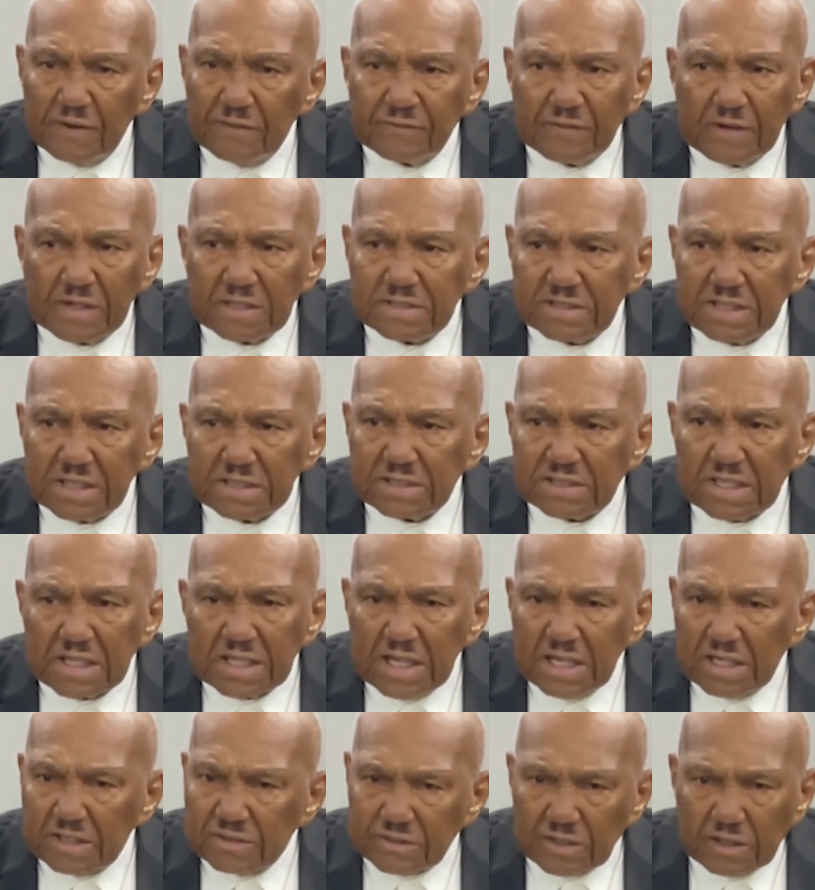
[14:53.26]
or 60
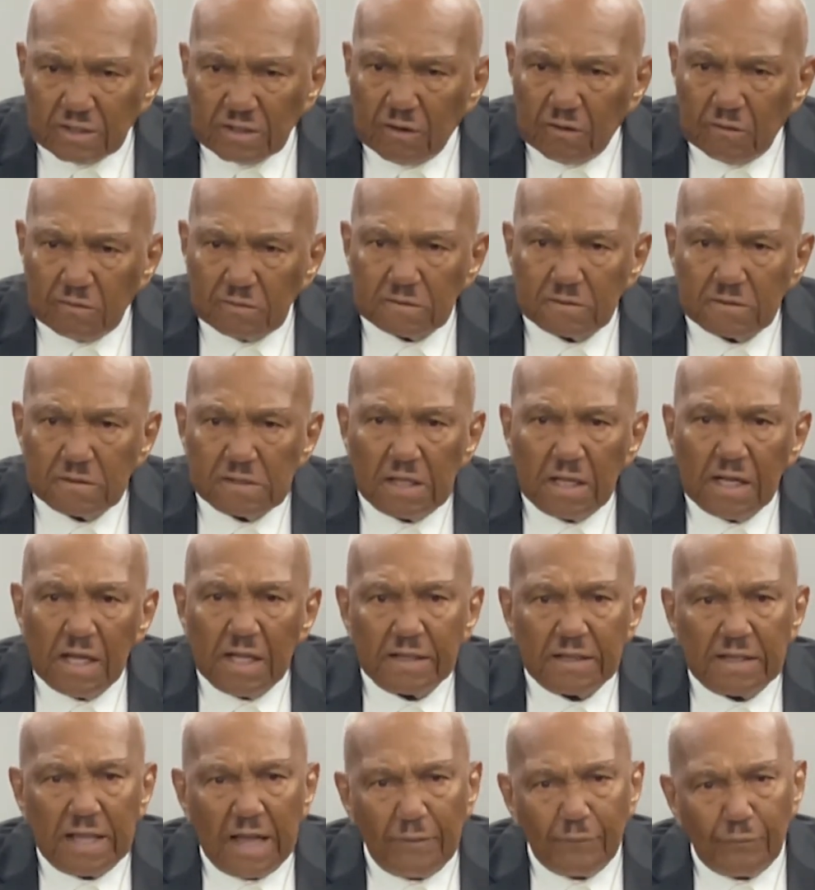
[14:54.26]
years ago,
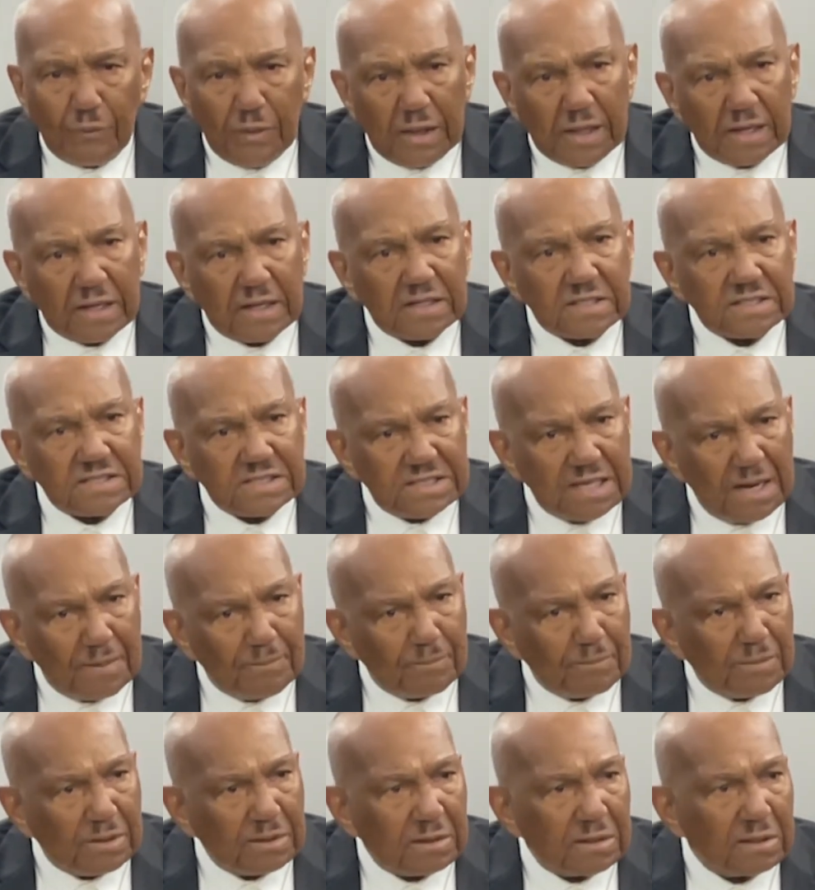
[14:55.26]
that we could
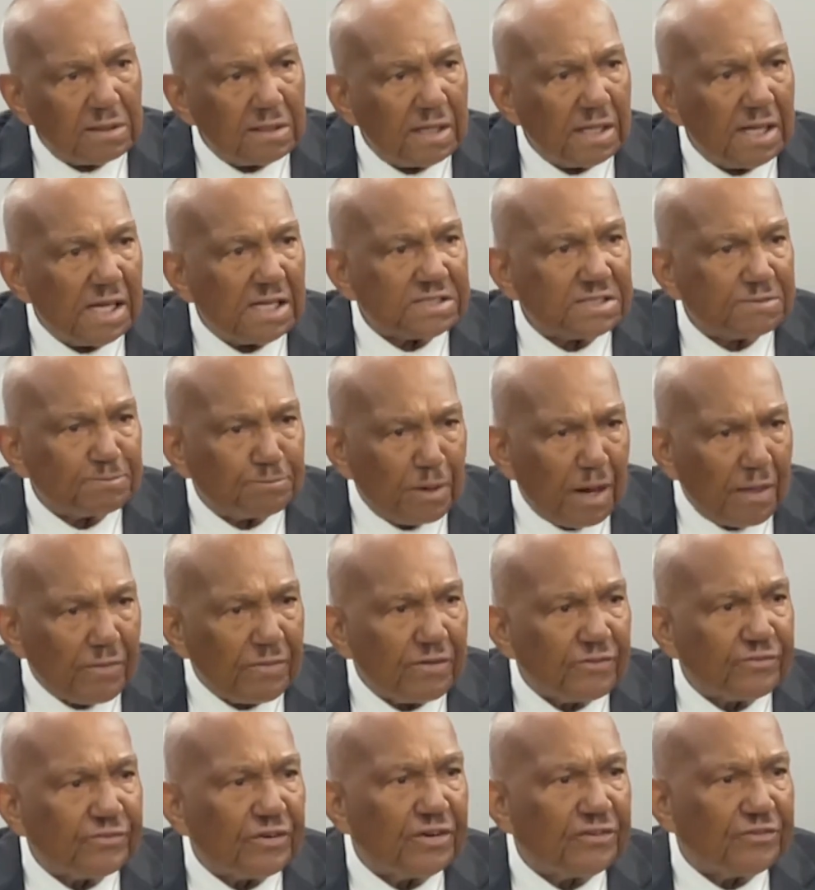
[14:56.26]
assemble as
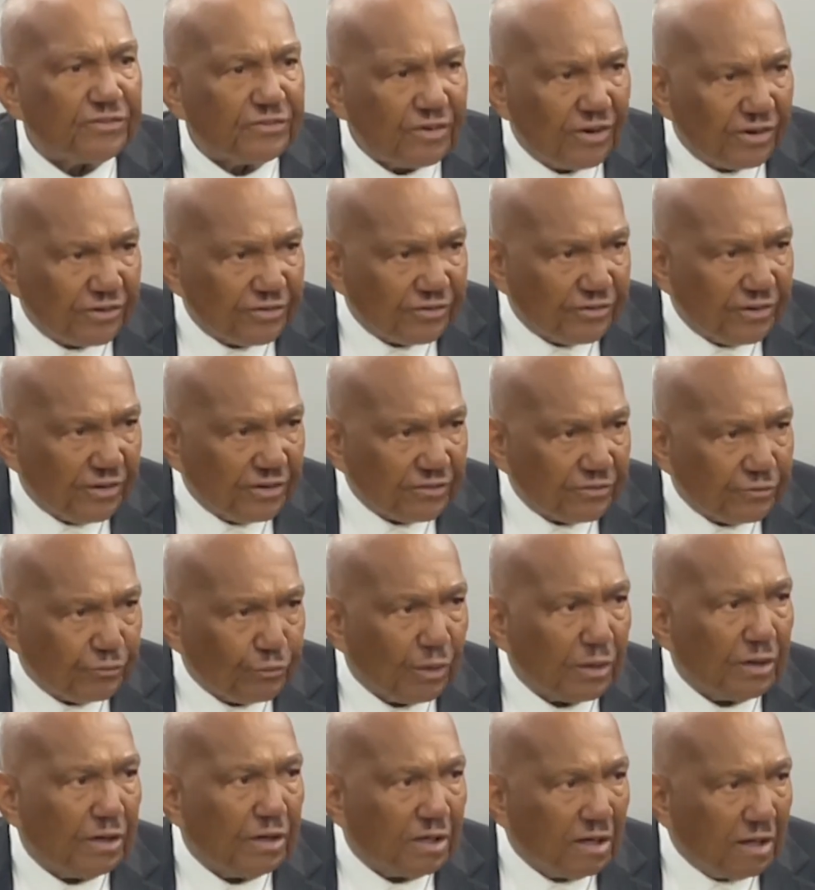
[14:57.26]
brothers and sisters
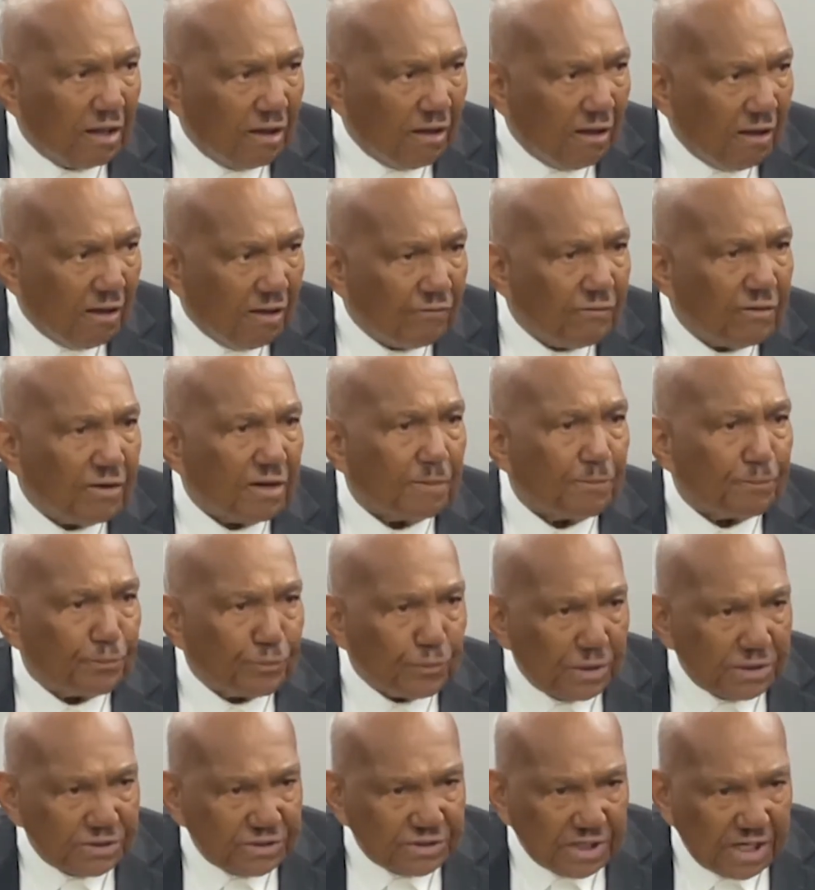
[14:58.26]
with love and
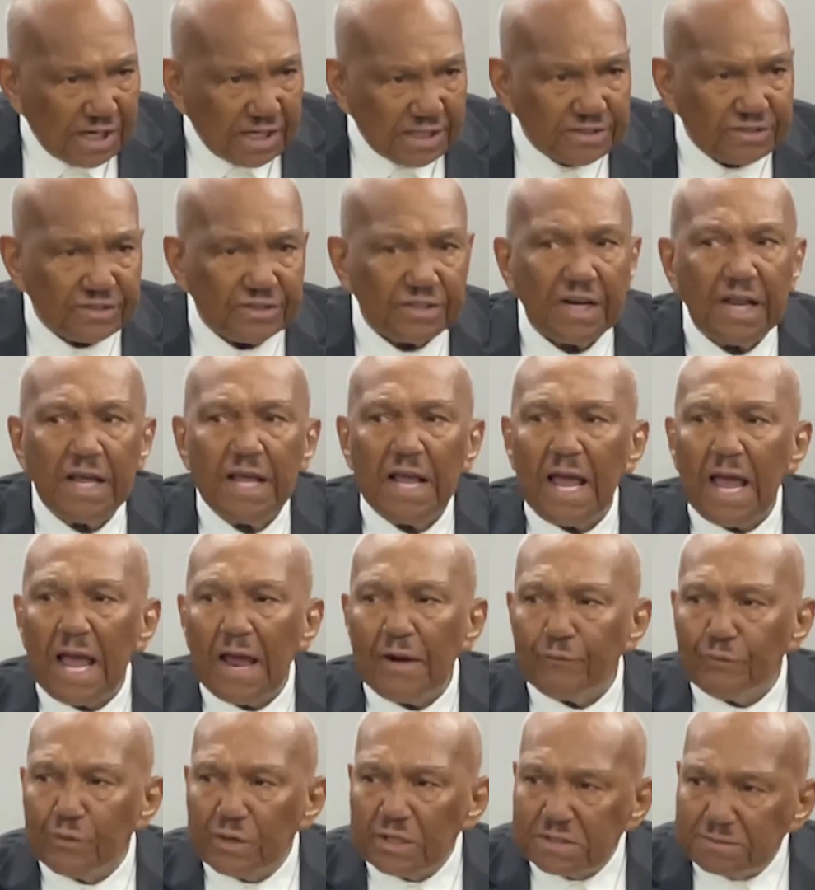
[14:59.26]
appreciation
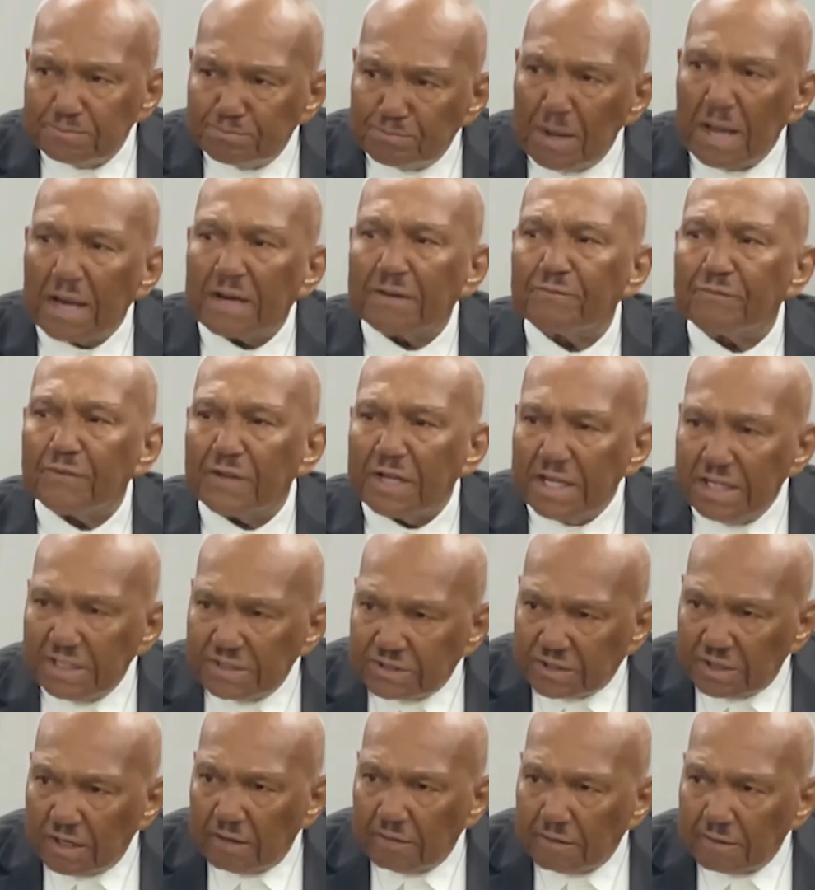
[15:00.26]
and respect for
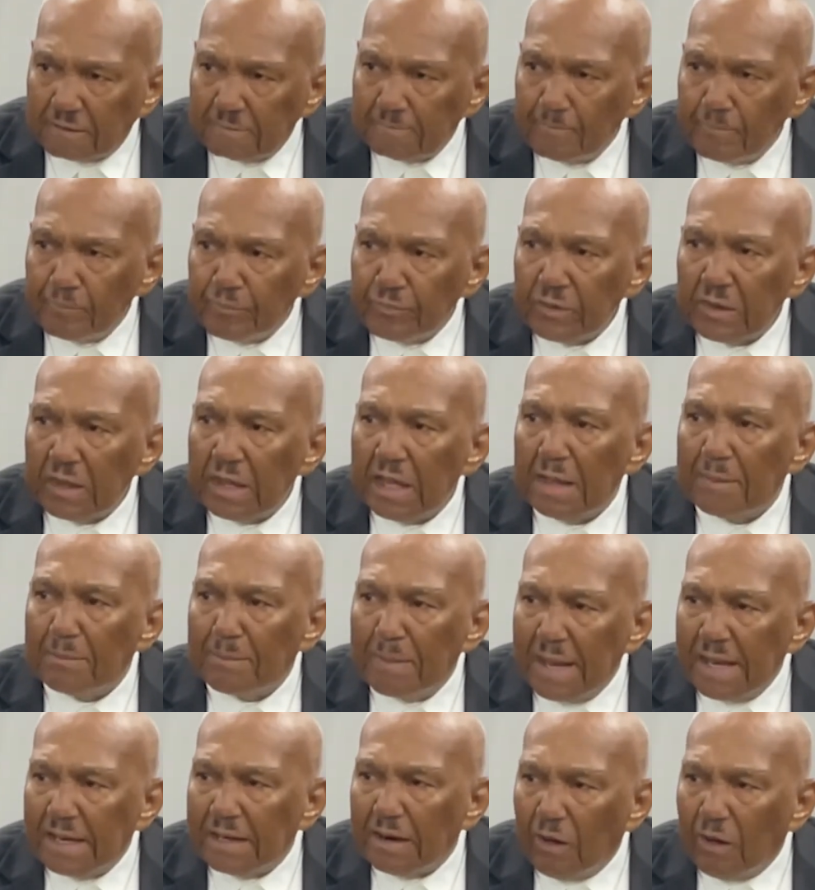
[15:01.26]
each other. It made